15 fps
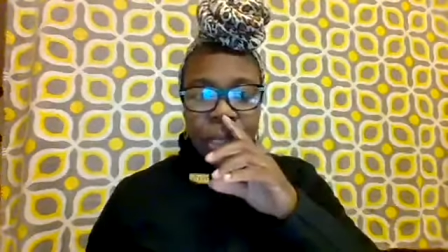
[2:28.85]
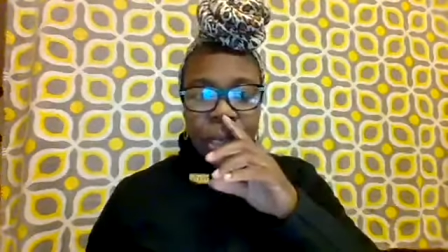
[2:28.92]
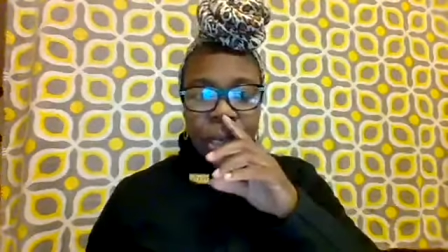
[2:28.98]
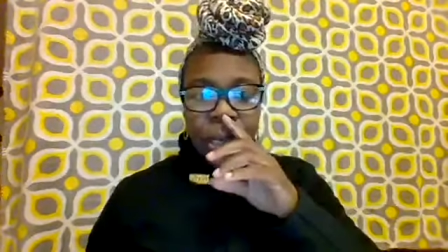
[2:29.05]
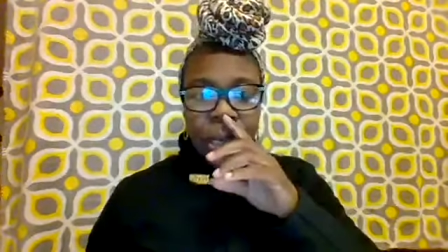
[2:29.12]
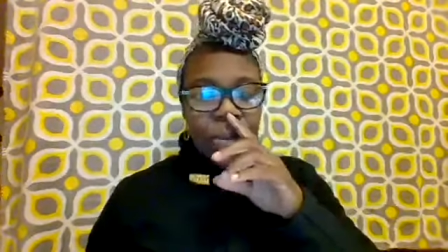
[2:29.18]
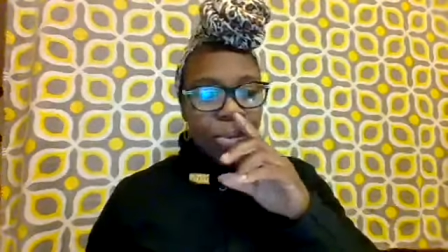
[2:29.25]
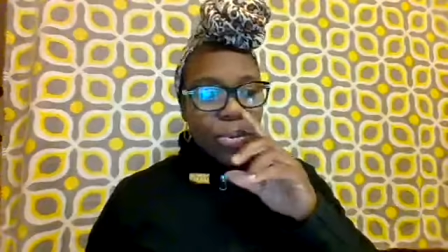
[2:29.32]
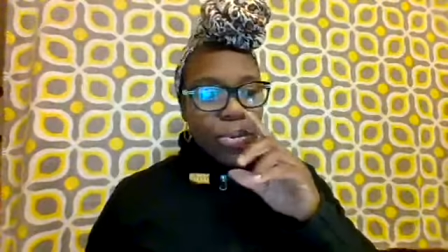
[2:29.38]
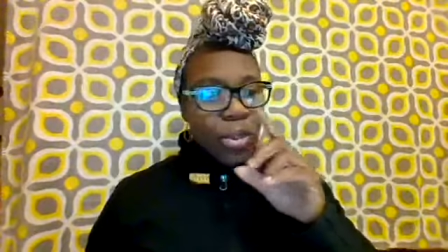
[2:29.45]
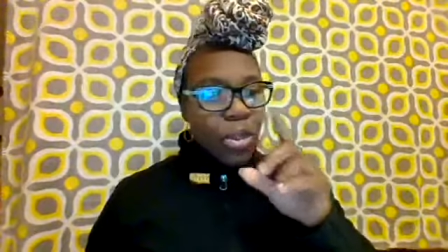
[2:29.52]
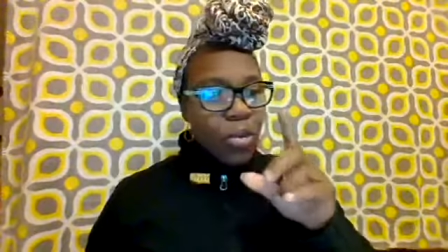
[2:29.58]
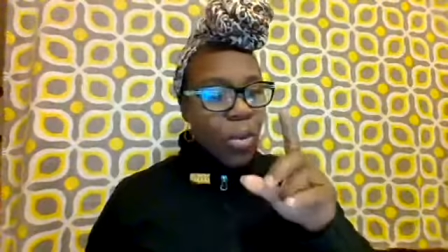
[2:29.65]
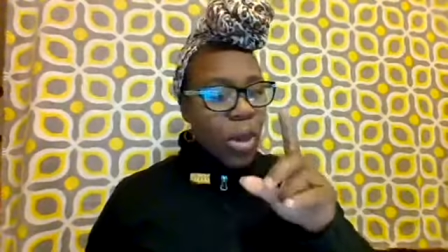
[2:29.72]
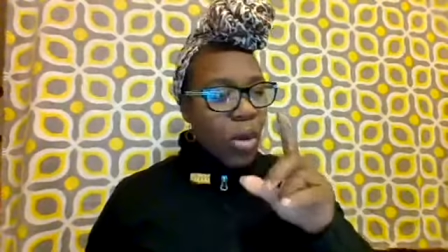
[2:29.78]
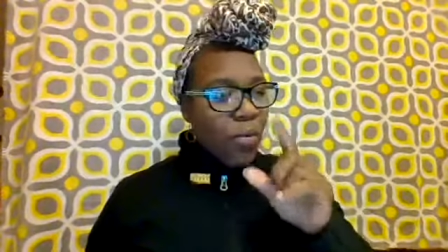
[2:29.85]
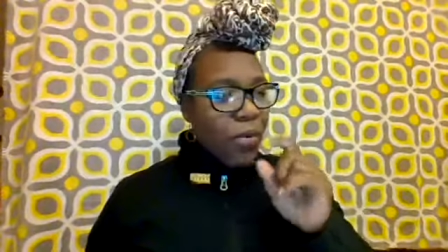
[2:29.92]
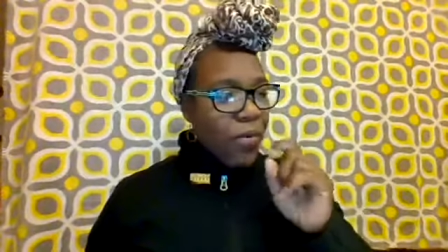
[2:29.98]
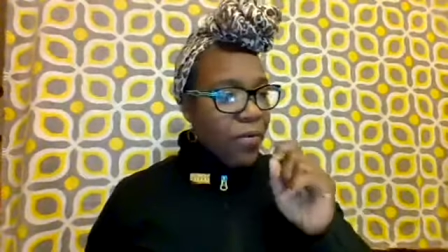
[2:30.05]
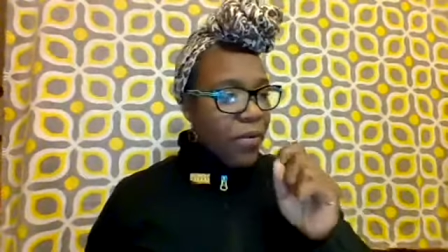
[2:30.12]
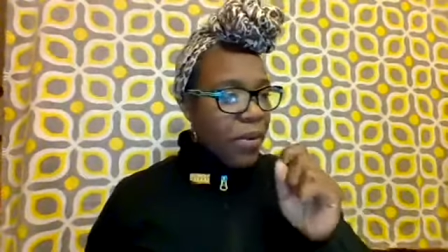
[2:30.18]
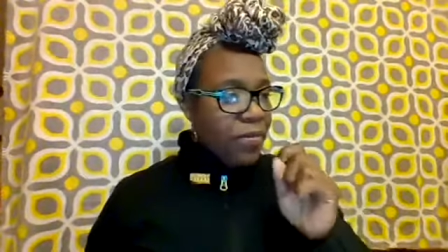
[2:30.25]
and Hebrews 12
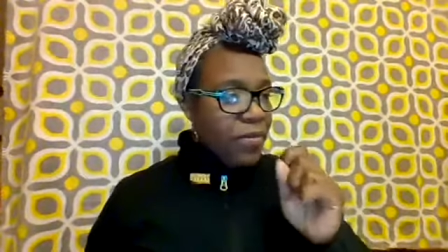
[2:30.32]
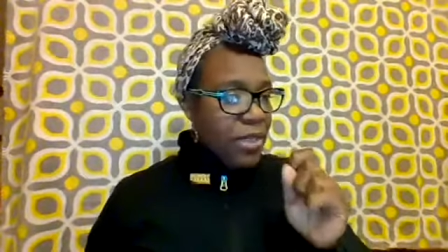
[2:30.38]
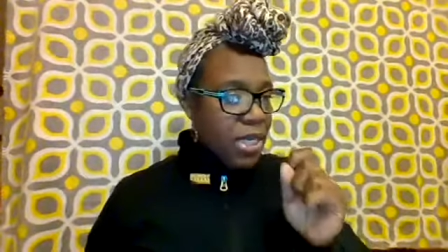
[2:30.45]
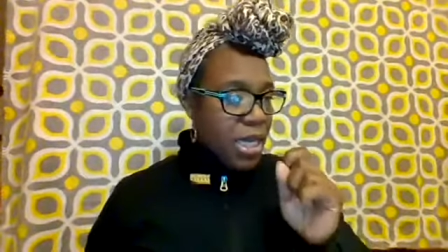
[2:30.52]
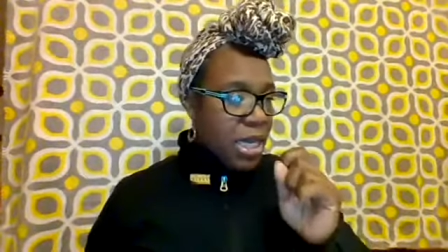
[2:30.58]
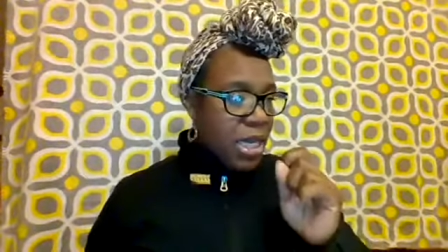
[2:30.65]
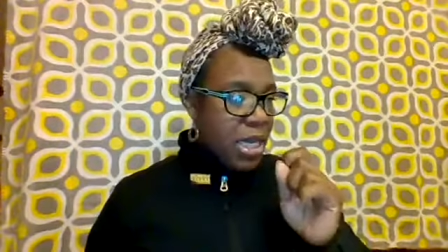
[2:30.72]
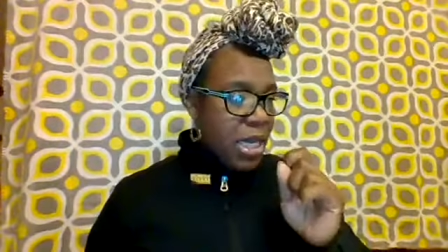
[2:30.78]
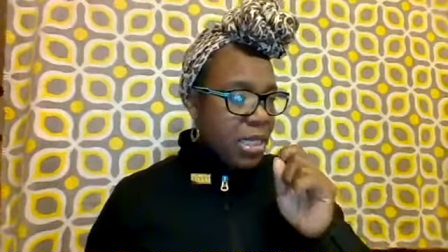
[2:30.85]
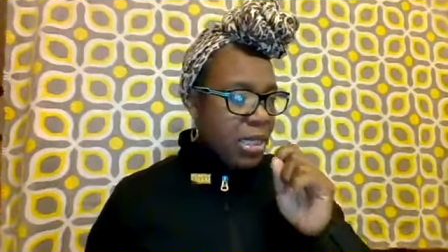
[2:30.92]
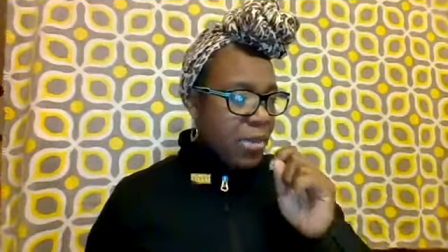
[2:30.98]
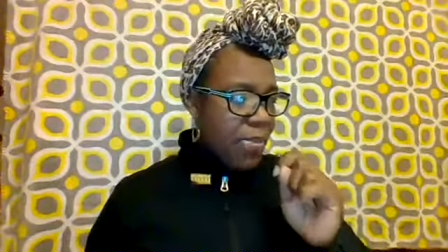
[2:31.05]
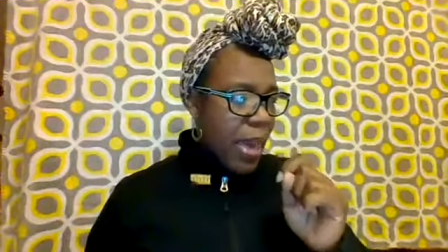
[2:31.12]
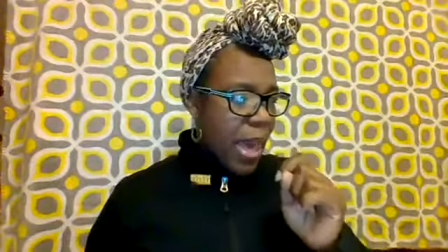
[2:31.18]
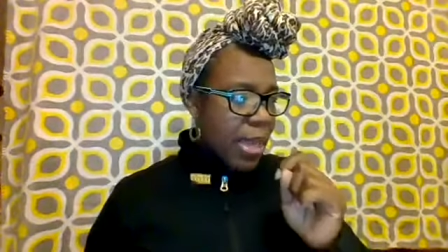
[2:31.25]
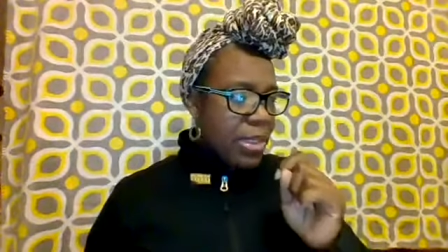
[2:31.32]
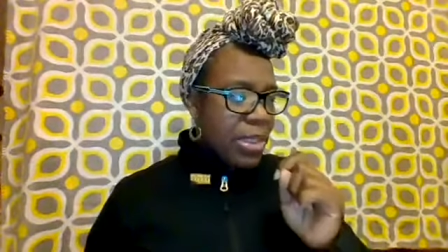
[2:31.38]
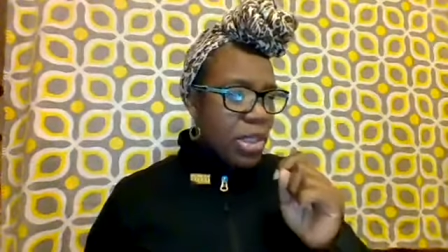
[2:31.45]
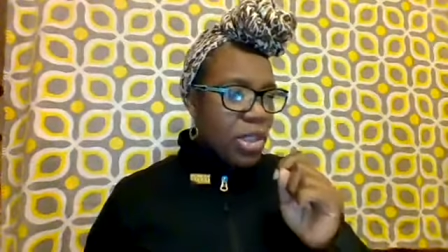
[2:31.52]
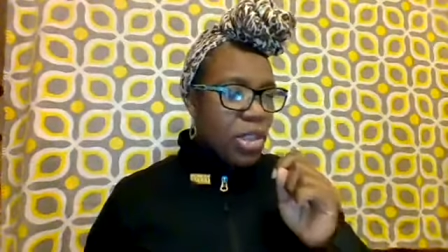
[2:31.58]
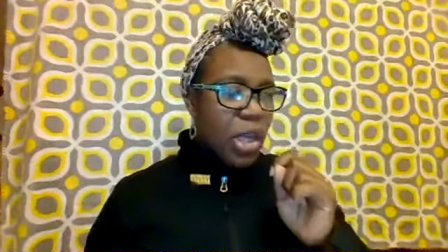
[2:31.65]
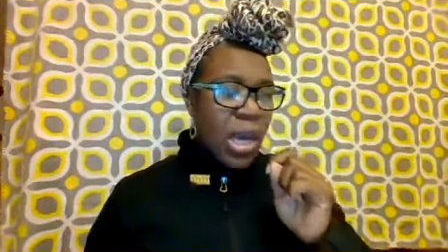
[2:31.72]
and 15 is a
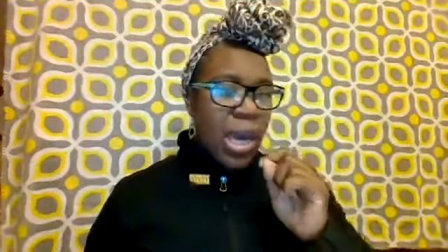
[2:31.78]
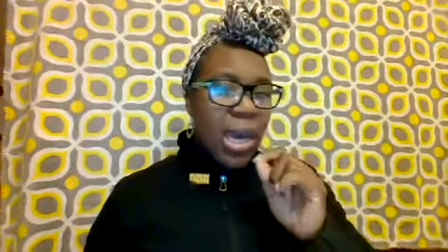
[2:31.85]
passage